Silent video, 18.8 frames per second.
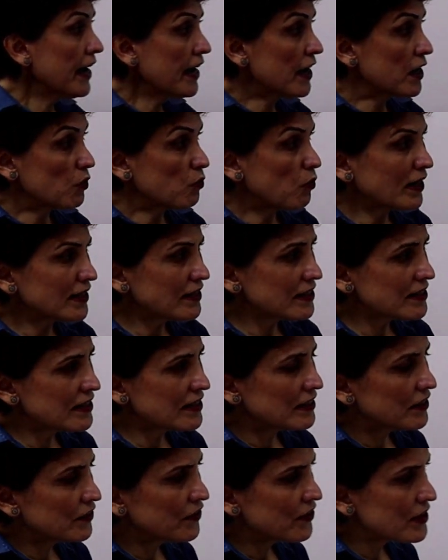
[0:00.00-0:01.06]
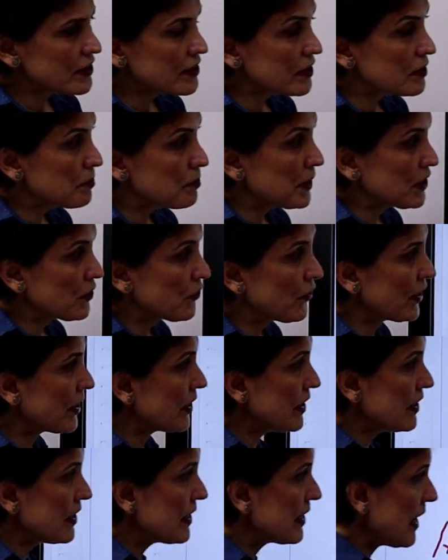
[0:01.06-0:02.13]
Here, what is the differences
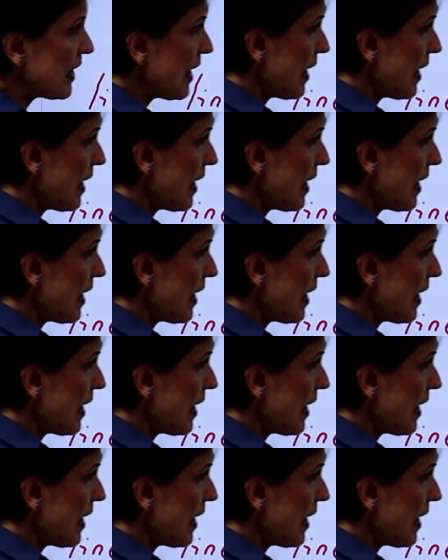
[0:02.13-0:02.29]
between